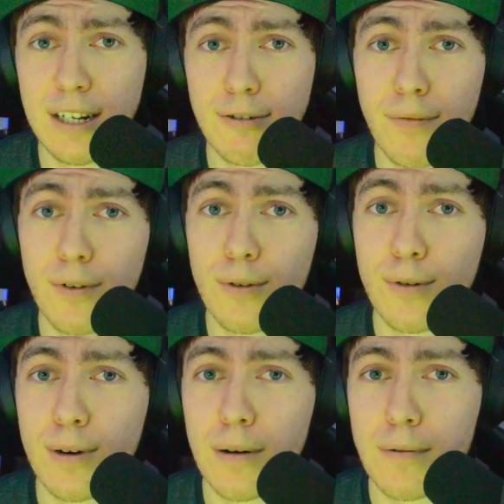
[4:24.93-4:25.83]
If you
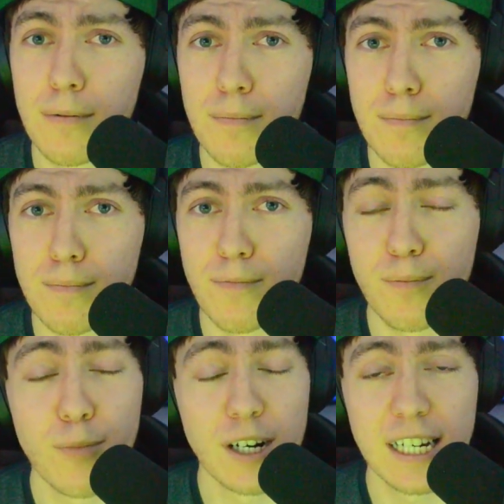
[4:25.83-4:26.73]

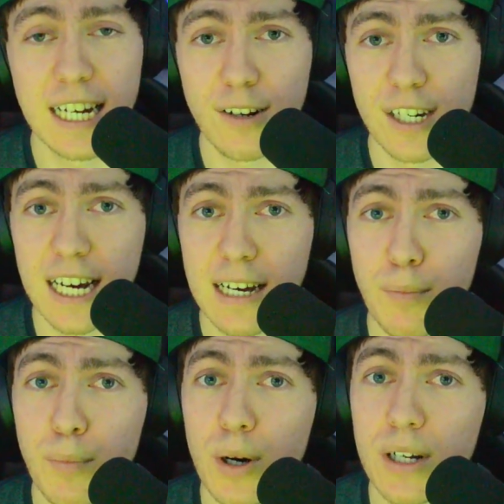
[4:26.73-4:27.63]
want to take your time,
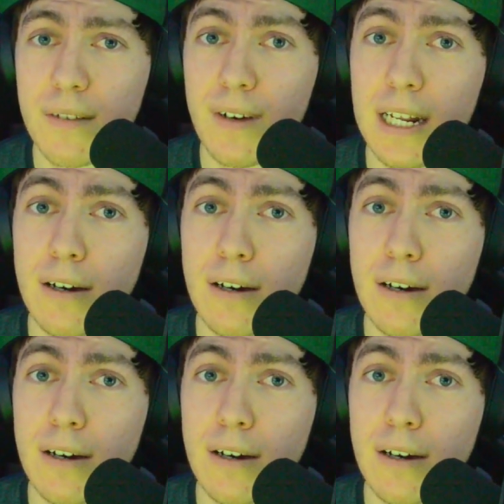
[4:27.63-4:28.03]
pause the video.